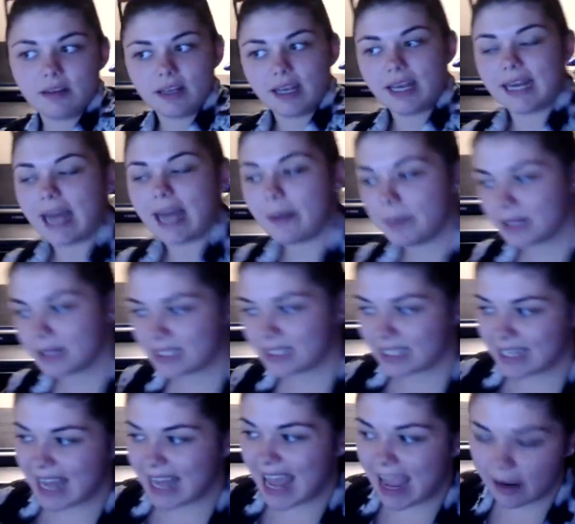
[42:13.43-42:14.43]
It happens in
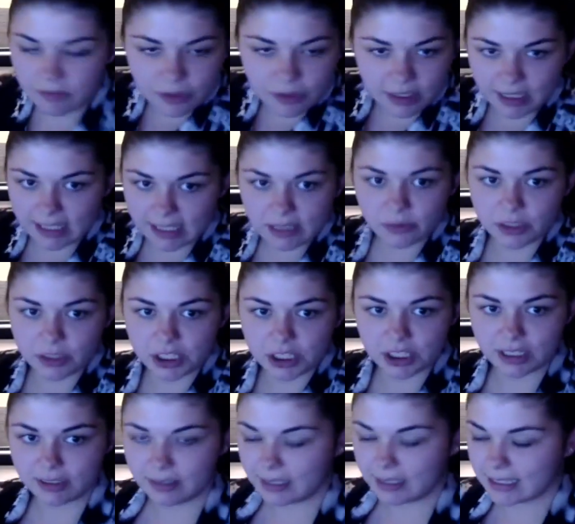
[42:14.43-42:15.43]
every language.
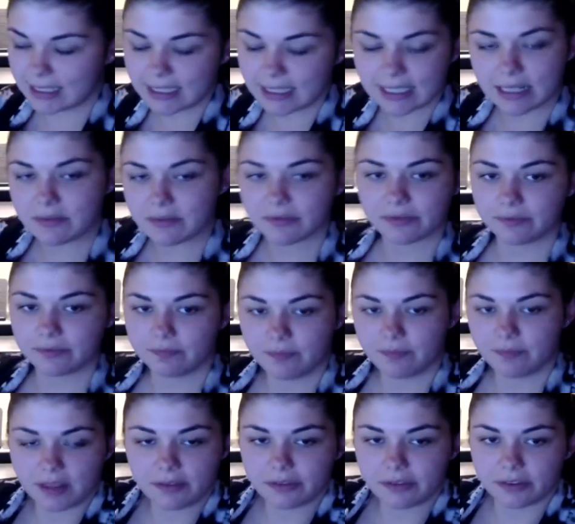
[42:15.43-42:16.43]
It's the same
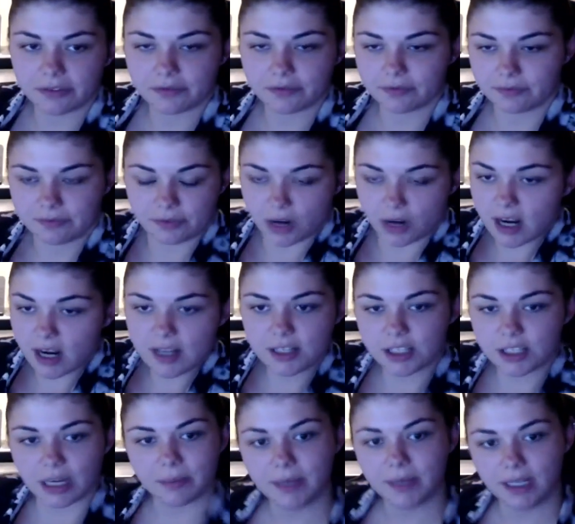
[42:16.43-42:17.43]
thing for French.
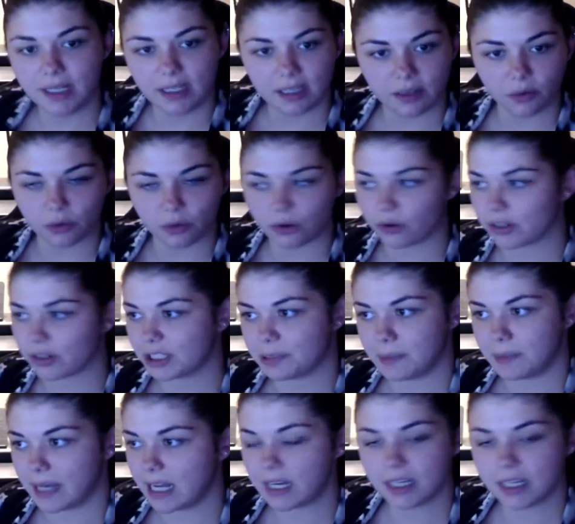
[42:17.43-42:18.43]
I mean, or
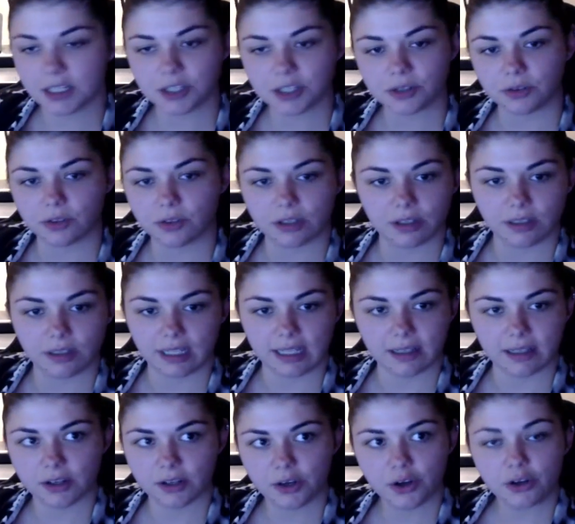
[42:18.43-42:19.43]
Spanish, or like
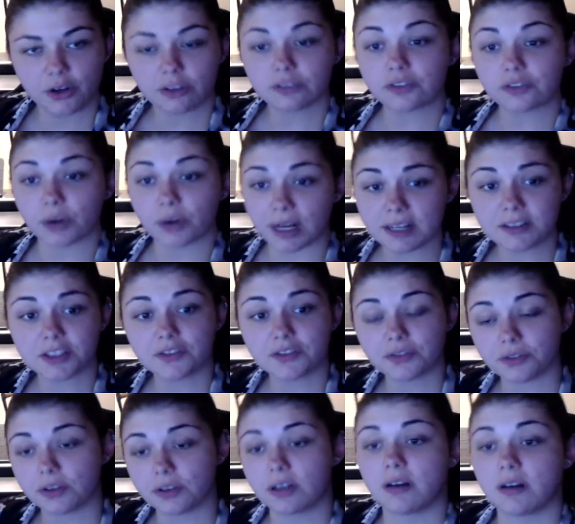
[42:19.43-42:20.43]
French
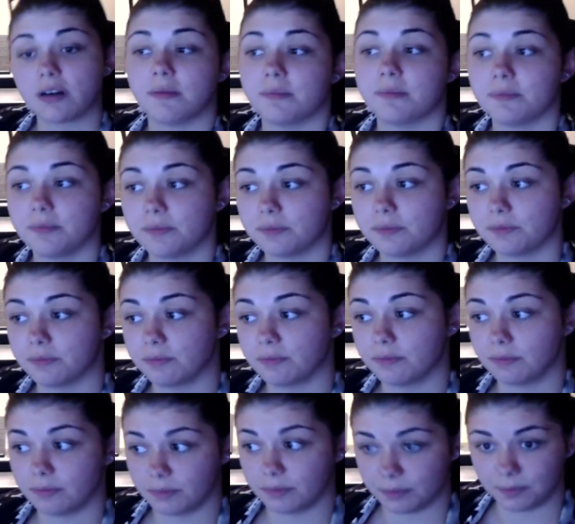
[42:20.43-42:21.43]
from
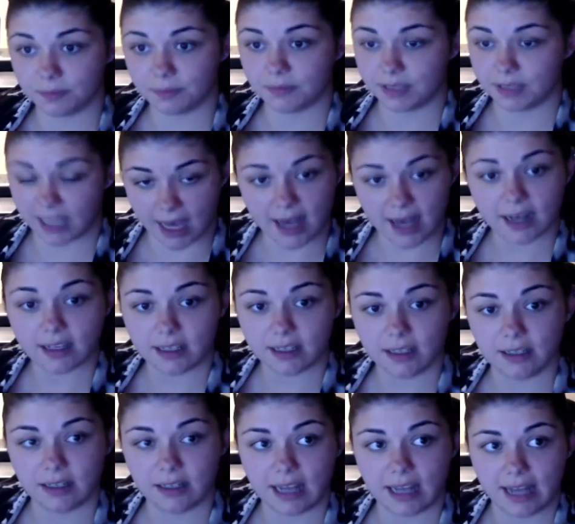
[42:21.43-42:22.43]

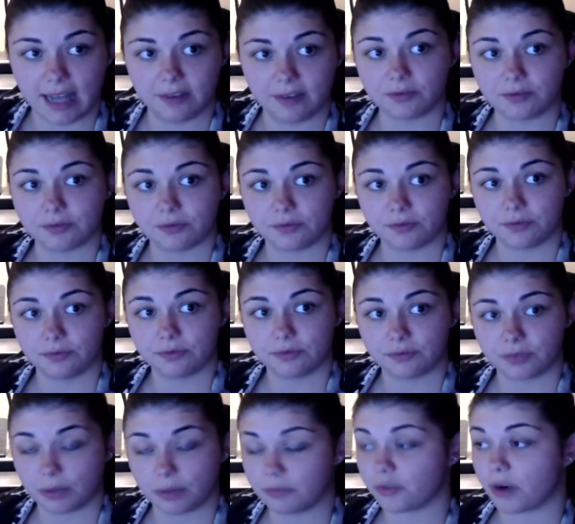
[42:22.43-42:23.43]
Canada and
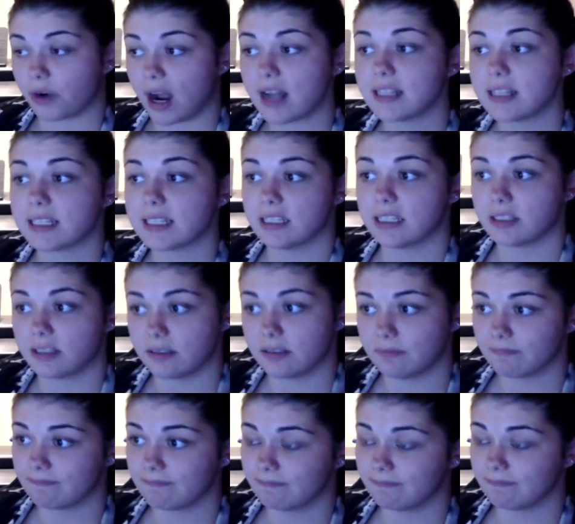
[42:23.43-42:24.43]
from France is
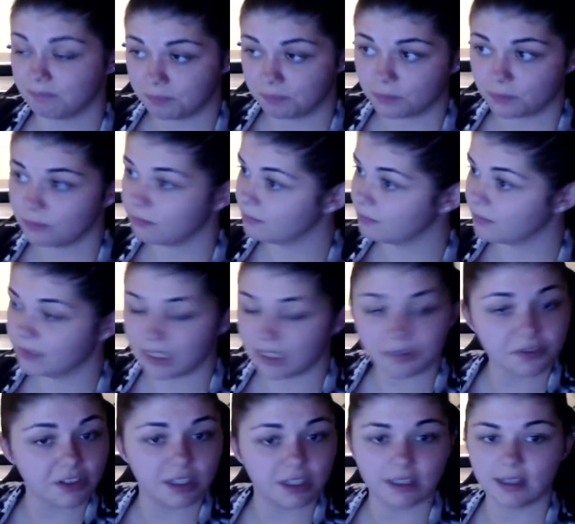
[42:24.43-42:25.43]

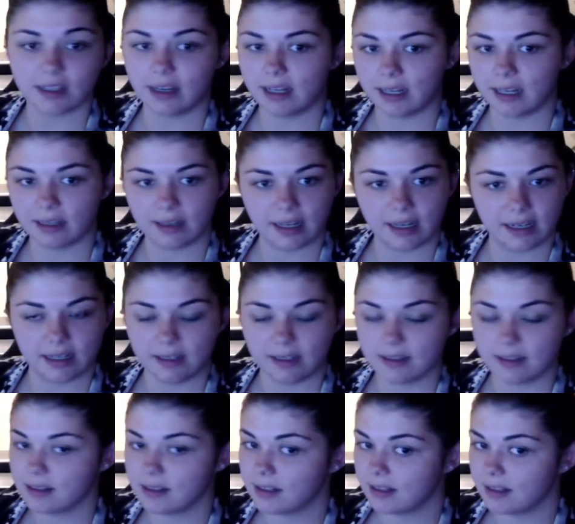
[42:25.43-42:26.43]
different, and